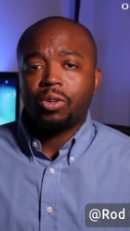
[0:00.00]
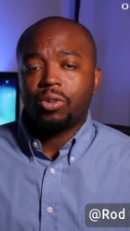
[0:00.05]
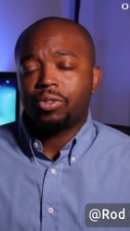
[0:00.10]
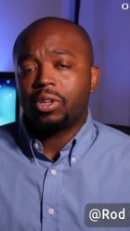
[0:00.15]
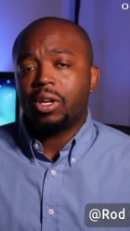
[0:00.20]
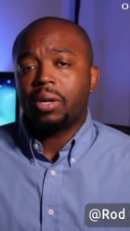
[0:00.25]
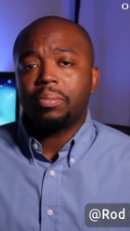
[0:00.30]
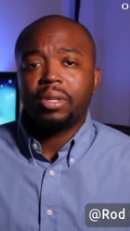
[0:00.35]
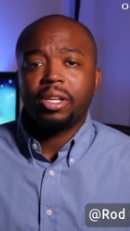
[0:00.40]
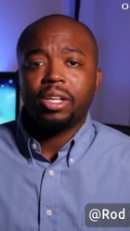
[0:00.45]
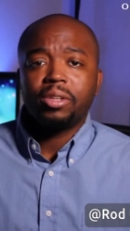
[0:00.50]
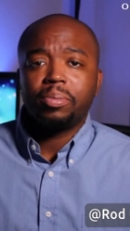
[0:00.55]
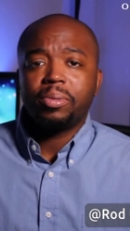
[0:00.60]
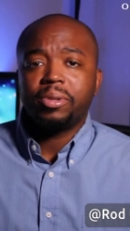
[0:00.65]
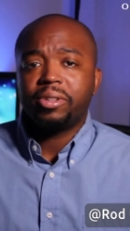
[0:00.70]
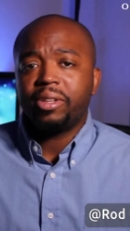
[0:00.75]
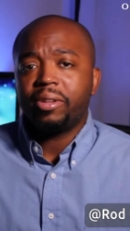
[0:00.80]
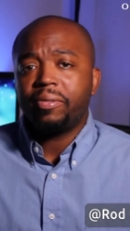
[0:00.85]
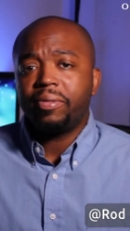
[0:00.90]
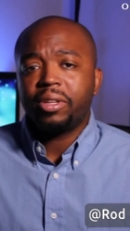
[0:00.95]
or something
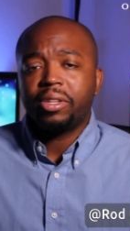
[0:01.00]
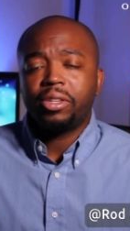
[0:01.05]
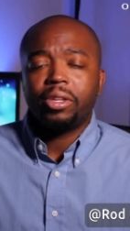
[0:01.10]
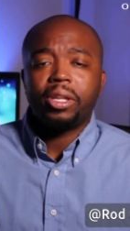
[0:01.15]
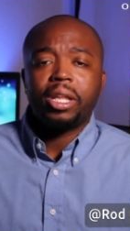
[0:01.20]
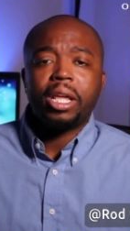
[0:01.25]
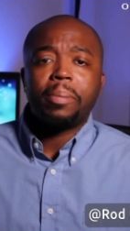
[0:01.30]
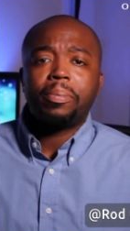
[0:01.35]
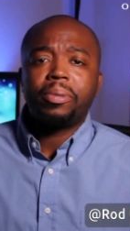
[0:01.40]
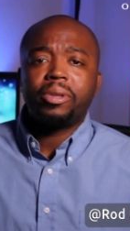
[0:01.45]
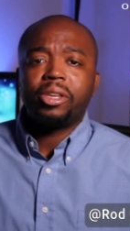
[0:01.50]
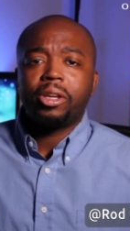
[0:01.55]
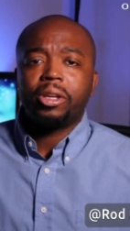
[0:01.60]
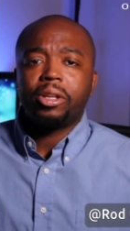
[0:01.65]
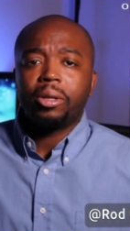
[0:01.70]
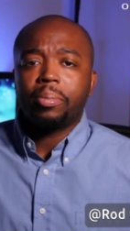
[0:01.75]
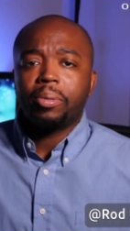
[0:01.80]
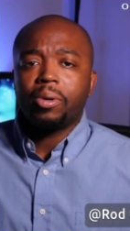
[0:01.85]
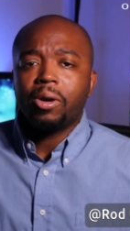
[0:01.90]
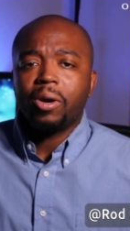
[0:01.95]
specific to that
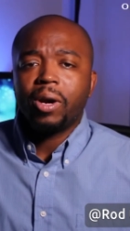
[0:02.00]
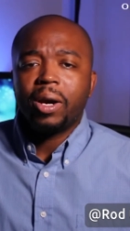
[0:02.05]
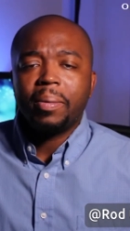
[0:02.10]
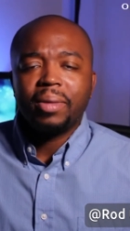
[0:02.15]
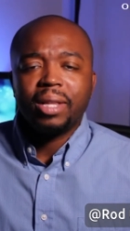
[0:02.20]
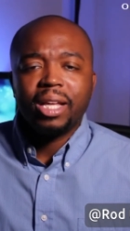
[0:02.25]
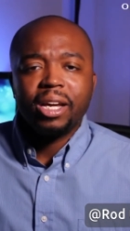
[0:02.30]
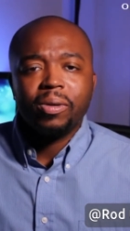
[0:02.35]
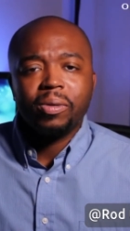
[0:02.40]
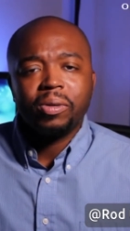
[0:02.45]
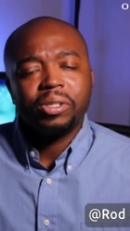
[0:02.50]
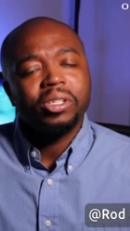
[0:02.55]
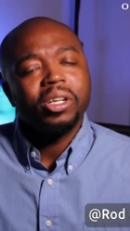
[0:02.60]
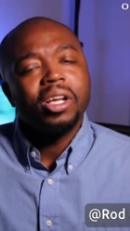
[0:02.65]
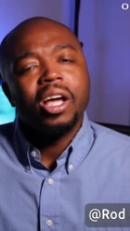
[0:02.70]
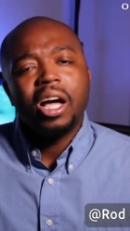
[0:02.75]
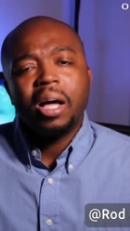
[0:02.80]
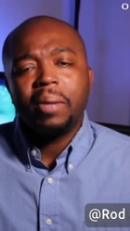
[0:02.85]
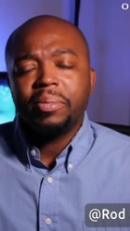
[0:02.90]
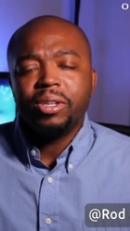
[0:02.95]
particular programming language,
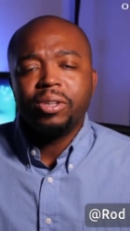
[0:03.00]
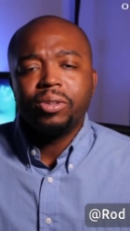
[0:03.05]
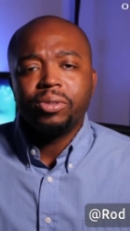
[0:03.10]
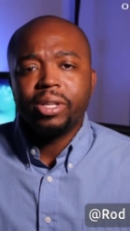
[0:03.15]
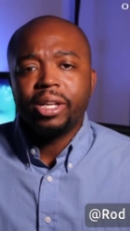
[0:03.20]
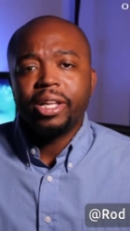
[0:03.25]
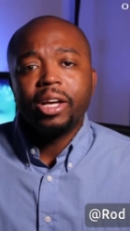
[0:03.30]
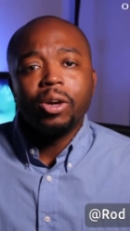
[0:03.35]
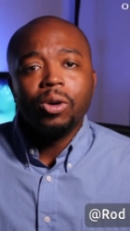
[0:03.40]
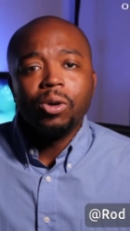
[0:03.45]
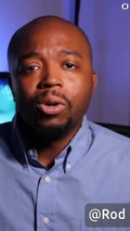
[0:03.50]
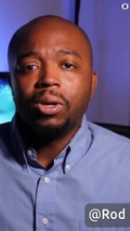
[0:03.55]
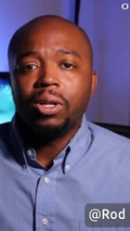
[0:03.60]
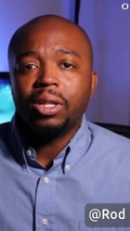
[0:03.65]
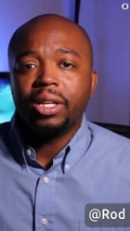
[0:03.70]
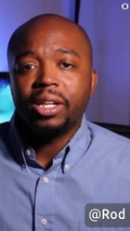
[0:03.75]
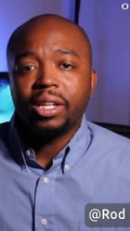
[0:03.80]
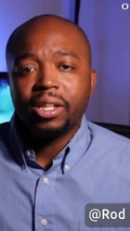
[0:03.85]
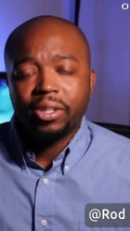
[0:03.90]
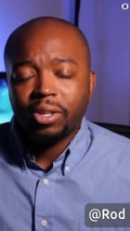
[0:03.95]
I'm usually
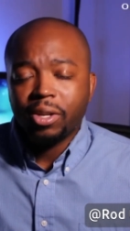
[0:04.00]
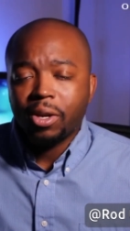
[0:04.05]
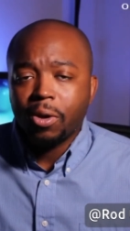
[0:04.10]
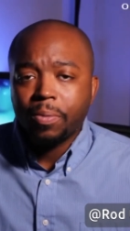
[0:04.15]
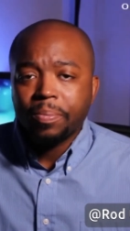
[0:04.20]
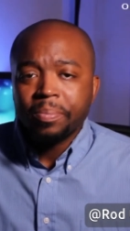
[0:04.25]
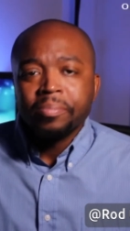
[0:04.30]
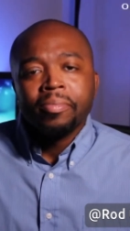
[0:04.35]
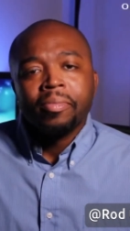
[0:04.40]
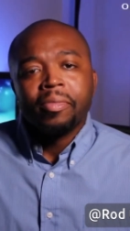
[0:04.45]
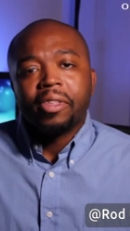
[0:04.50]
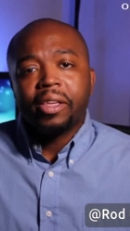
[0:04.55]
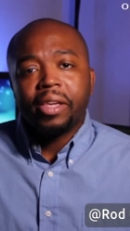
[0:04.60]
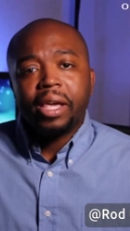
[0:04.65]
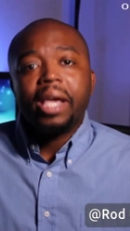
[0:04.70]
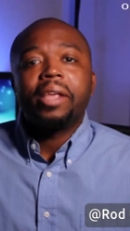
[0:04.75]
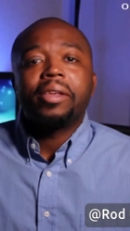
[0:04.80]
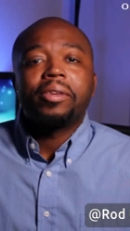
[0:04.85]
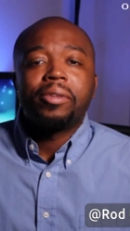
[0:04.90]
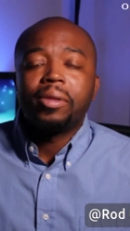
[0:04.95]
Googling. So
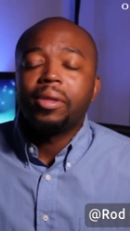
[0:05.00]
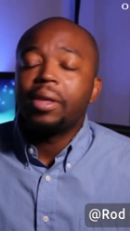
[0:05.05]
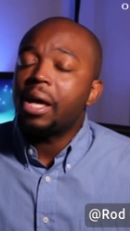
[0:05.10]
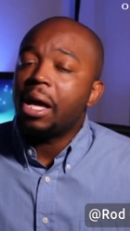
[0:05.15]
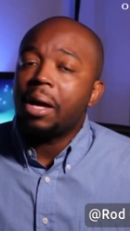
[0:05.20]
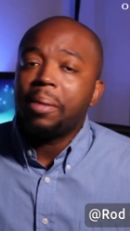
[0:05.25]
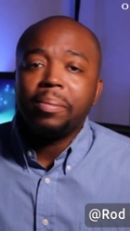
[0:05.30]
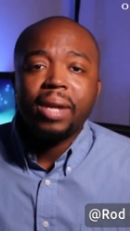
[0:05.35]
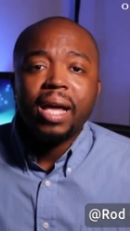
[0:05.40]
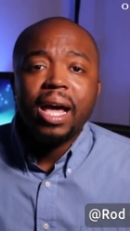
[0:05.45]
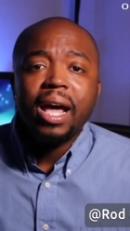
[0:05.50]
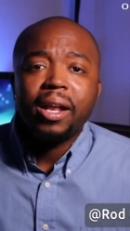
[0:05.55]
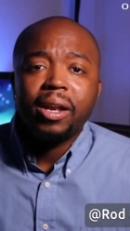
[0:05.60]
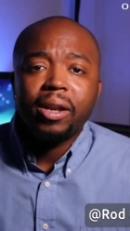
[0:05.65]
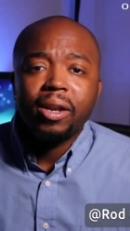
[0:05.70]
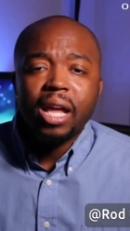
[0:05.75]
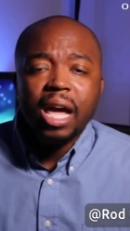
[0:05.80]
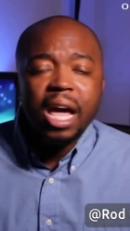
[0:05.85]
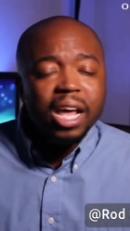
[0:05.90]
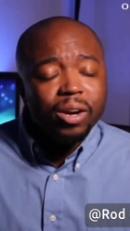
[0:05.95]
yes, I
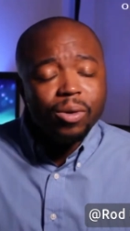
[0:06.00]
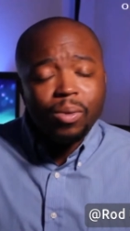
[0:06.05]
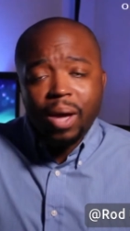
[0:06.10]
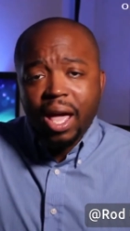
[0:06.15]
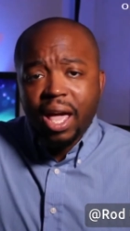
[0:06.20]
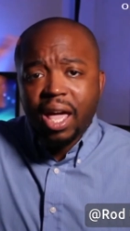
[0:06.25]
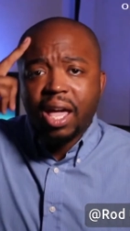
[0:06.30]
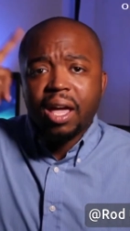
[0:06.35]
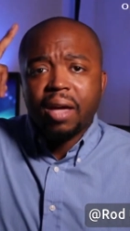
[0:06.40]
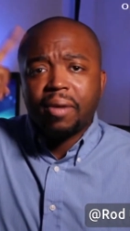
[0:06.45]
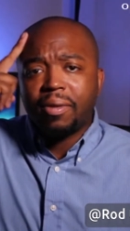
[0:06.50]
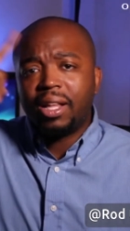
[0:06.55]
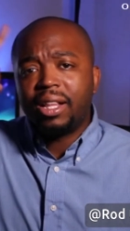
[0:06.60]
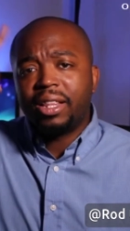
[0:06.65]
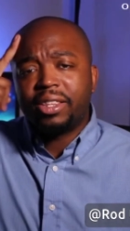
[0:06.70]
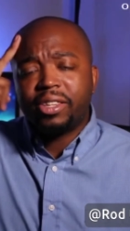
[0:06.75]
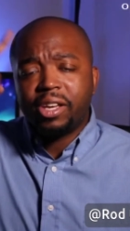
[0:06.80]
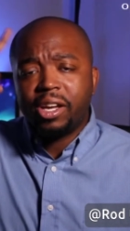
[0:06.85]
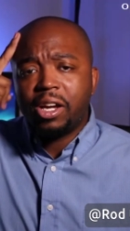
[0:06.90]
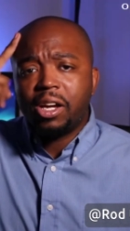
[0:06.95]
don't have
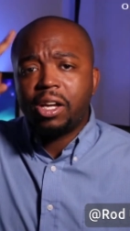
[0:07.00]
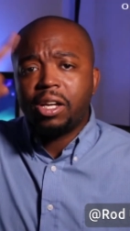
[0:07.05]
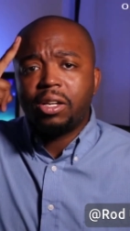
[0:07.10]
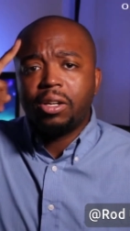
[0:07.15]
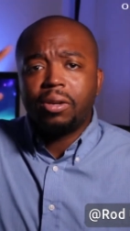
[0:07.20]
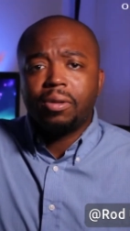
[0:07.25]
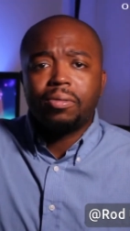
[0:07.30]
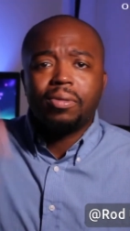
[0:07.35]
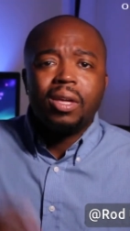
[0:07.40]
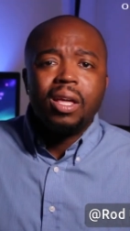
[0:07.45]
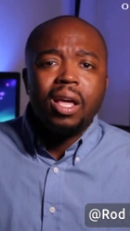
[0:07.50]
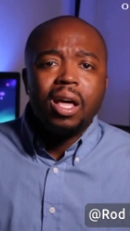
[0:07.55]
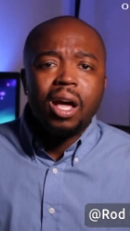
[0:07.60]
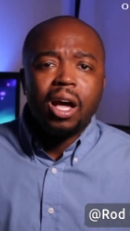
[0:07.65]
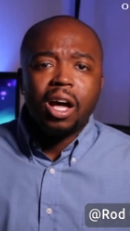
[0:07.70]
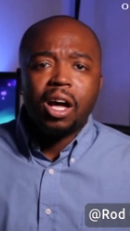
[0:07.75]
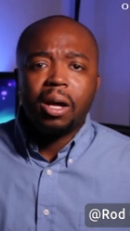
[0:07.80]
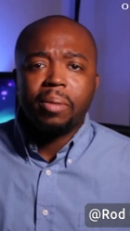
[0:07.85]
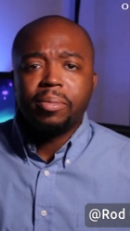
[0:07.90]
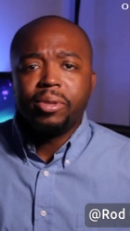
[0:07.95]
a ton of
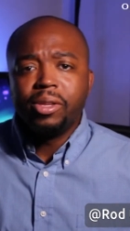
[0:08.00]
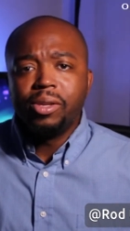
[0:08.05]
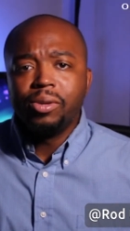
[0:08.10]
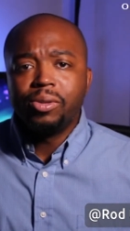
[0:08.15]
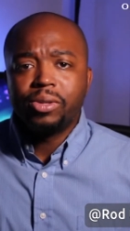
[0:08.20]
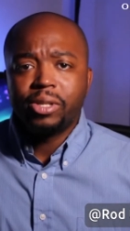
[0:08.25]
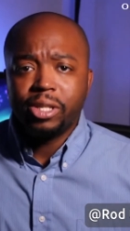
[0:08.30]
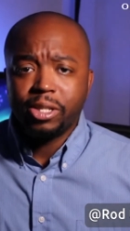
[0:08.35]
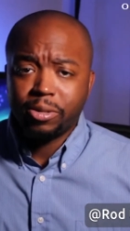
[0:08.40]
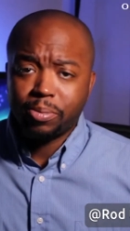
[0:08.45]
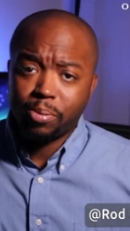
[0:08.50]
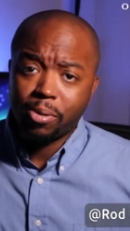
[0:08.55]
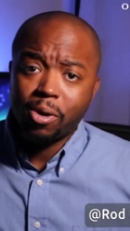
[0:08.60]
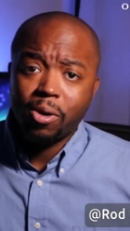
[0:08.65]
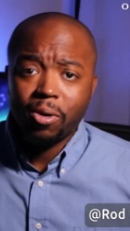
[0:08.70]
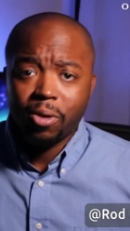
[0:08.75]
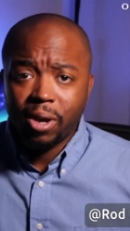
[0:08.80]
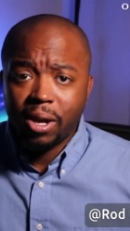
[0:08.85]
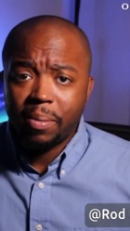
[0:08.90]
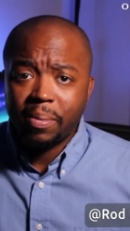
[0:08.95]
useless
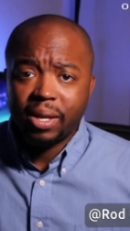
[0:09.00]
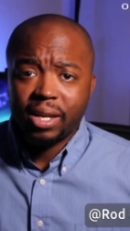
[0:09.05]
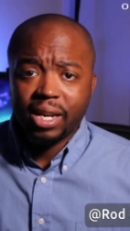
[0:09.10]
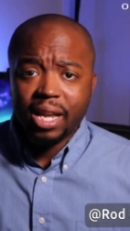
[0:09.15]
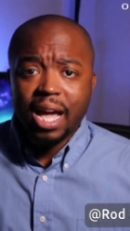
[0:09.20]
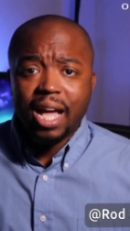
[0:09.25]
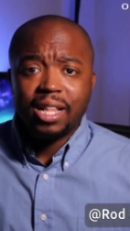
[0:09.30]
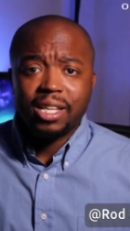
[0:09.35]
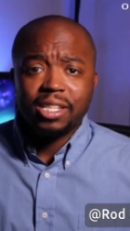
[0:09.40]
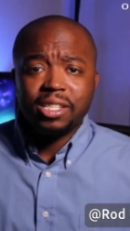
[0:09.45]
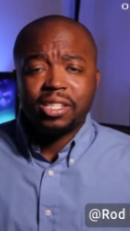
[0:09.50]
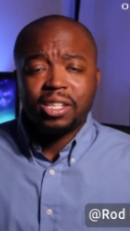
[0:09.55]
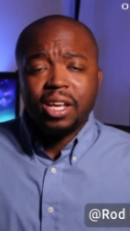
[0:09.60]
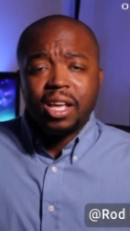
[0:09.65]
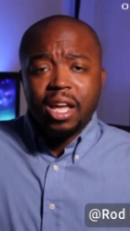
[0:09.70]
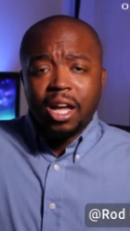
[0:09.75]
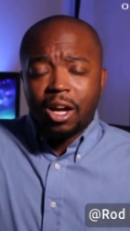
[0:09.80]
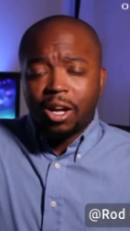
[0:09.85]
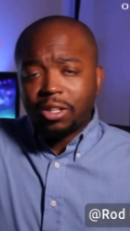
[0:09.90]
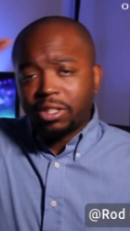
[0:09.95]
programming knowledge
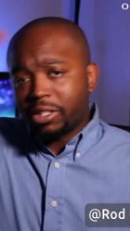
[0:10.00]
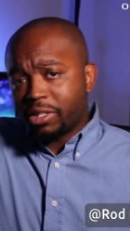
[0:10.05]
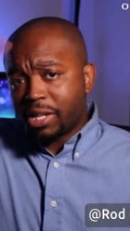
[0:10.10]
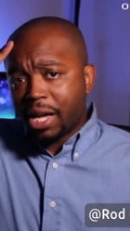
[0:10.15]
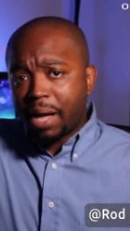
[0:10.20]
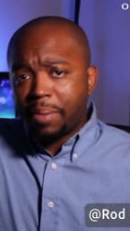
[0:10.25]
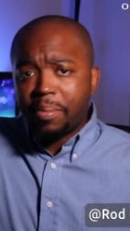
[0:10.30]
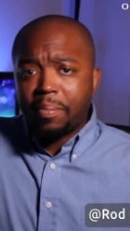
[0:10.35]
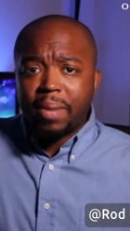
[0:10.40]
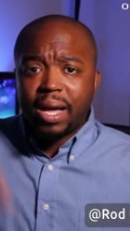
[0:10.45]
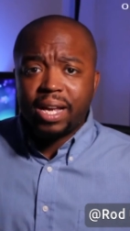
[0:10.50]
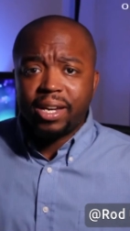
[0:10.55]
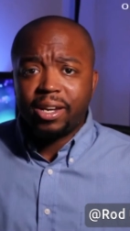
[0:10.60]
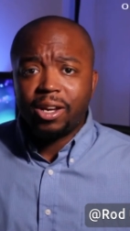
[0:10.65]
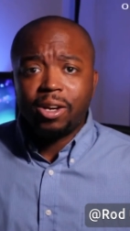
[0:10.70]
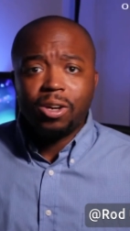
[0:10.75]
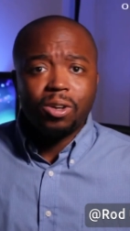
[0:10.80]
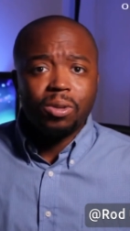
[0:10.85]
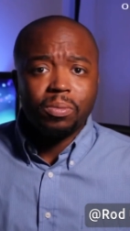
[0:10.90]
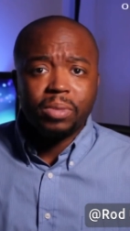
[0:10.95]
on the top of my
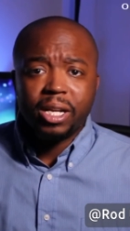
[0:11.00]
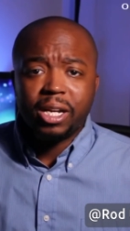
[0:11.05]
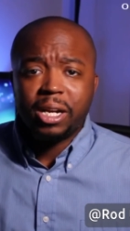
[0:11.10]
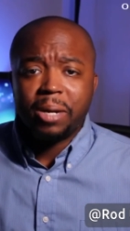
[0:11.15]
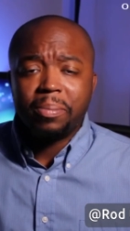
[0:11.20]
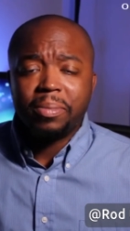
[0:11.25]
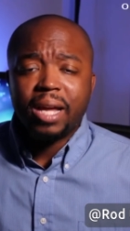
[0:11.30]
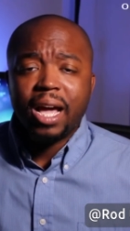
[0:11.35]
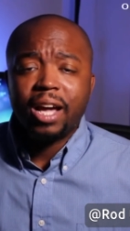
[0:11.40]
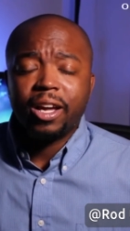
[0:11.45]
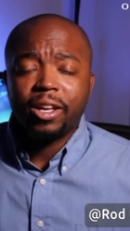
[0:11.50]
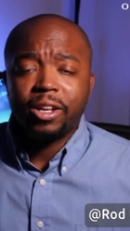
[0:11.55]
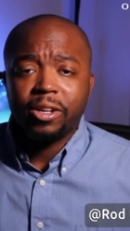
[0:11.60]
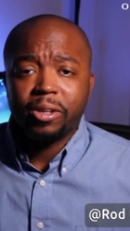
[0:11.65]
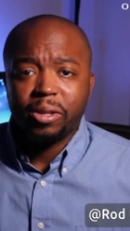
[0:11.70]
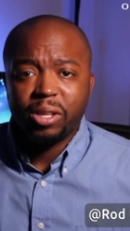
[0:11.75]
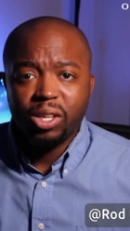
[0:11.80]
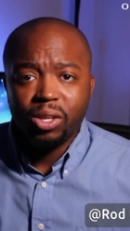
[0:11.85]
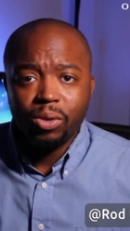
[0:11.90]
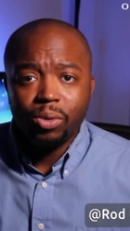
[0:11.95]
dome that I'm not
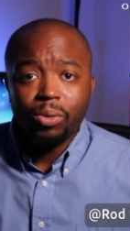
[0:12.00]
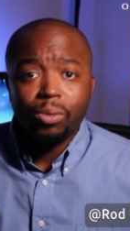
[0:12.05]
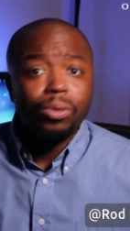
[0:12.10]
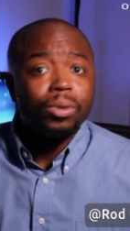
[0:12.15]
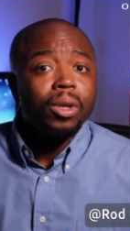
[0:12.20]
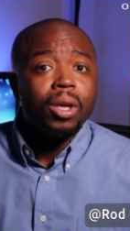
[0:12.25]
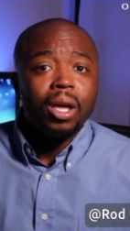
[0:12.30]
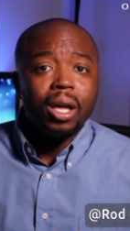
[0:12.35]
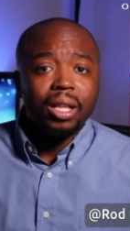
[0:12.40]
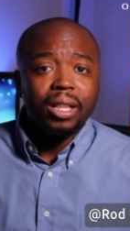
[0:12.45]
going to use.